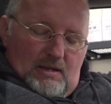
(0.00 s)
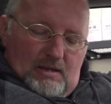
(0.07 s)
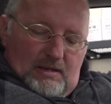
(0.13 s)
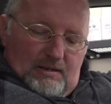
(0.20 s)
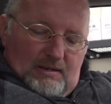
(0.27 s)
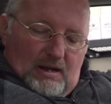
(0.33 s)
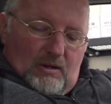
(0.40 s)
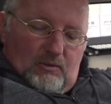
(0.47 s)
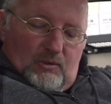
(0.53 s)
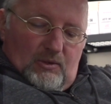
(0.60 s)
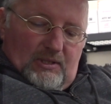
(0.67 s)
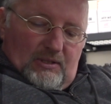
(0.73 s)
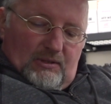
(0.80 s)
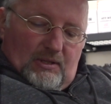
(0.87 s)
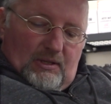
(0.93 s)
And now the
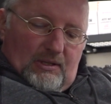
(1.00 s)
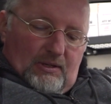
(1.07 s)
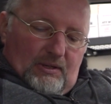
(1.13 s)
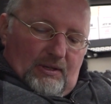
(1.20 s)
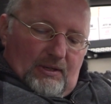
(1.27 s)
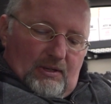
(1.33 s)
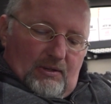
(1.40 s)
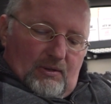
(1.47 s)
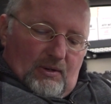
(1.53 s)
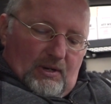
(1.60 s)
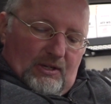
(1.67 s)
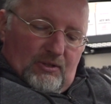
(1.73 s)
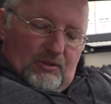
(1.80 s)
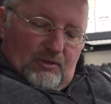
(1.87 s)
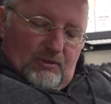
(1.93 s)

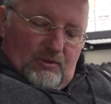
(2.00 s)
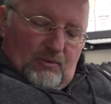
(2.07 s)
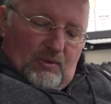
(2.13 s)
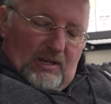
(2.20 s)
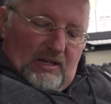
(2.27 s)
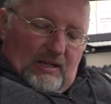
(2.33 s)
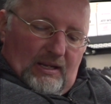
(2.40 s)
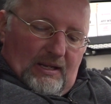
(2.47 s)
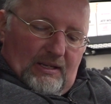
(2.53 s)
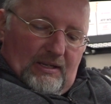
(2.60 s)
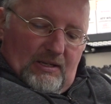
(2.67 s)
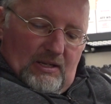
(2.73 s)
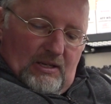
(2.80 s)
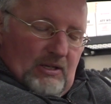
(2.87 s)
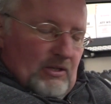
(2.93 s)
integration
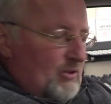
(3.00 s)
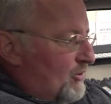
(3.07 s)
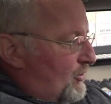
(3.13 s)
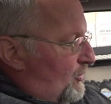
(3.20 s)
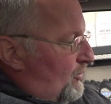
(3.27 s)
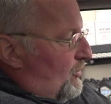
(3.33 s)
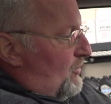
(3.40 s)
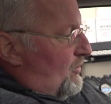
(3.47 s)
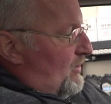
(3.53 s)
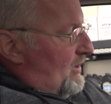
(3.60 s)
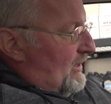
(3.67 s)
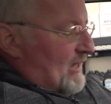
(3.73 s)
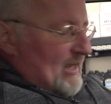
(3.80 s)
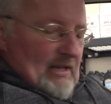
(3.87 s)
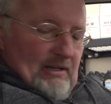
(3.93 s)
relay should do
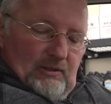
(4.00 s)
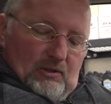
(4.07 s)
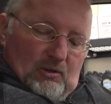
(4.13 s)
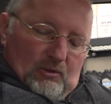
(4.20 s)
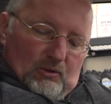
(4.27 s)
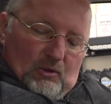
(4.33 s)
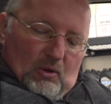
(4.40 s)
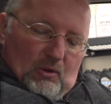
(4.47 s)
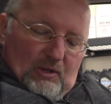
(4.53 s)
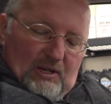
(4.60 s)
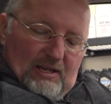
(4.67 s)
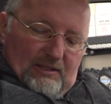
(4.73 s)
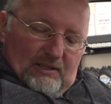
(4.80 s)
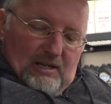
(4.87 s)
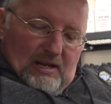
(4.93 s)
again a lock
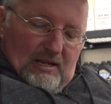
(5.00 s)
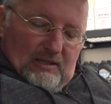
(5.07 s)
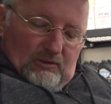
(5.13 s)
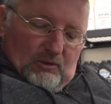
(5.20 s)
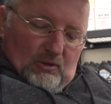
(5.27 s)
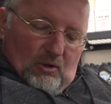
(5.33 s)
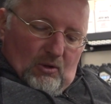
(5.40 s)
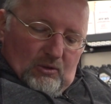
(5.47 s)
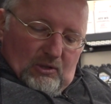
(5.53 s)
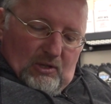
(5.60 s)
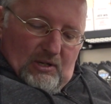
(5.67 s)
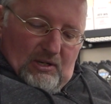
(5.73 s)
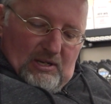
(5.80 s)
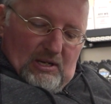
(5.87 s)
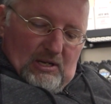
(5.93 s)
and
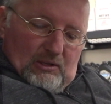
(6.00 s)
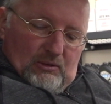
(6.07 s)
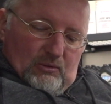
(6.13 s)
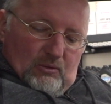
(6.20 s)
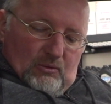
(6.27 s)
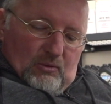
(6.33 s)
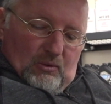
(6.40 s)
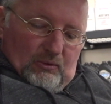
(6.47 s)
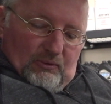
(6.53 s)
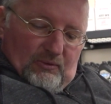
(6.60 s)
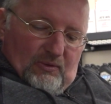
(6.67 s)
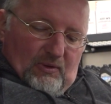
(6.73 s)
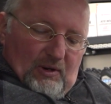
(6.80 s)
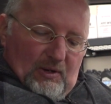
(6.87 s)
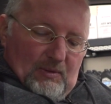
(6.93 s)
unlock to
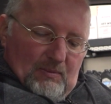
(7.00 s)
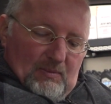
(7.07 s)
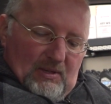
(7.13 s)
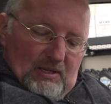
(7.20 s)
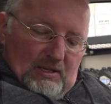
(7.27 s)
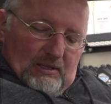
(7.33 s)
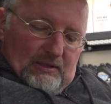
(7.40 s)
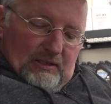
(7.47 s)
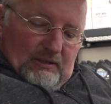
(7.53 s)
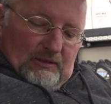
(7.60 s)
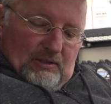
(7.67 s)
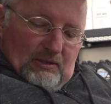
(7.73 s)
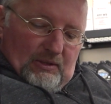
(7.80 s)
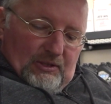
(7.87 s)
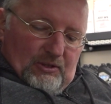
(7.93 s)
confirm that
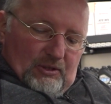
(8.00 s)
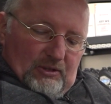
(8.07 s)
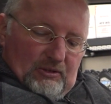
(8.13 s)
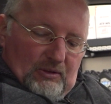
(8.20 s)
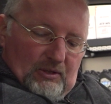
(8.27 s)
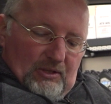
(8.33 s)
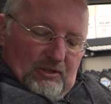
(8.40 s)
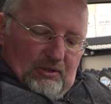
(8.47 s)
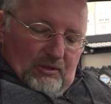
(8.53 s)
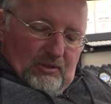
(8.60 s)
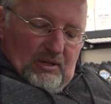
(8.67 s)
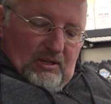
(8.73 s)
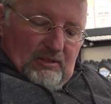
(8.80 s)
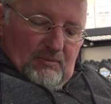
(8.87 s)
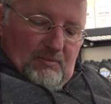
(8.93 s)
the
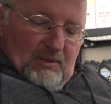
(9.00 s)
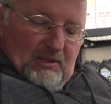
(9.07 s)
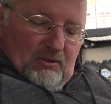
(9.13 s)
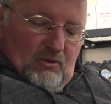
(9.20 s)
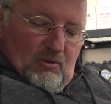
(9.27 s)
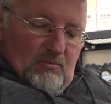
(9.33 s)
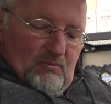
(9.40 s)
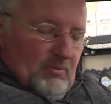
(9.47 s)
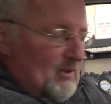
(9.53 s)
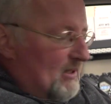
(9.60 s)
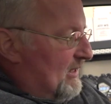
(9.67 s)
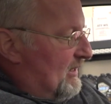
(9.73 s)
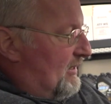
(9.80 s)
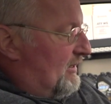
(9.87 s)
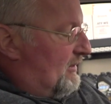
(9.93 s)
registration has been
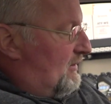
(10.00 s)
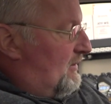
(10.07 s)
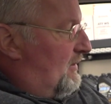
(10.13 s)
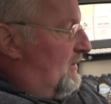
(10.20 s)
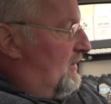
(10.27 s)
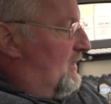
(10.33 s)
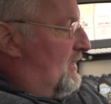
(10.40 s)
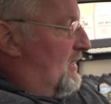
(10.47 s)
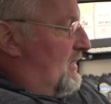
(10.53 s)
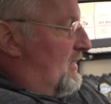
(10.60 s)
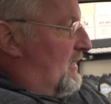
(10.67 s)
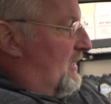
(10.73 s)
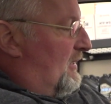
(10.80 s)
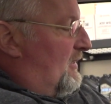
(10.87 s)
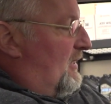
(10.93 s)
completed.
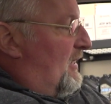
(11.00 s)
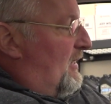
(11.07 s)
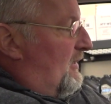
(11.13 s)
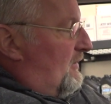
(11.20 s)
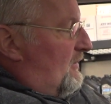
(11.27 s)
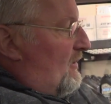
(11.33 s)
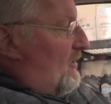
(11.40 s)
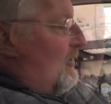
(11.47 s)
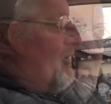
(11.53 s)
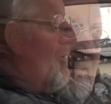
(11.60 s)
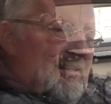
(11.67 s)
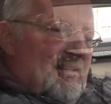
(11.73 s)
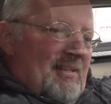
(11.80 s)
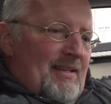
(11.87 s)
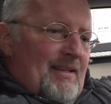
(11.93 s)
It didn't.
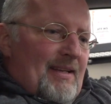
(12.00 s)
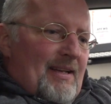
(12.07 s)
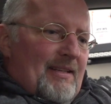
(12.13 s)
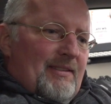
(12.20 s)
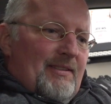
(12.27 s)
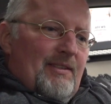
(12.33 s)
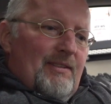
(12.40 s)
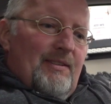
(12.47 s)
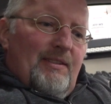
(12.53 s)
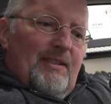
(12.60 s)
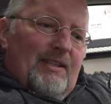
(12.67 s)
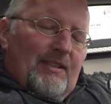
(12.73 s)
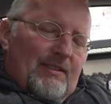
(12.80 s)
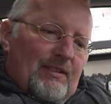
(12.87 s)
And it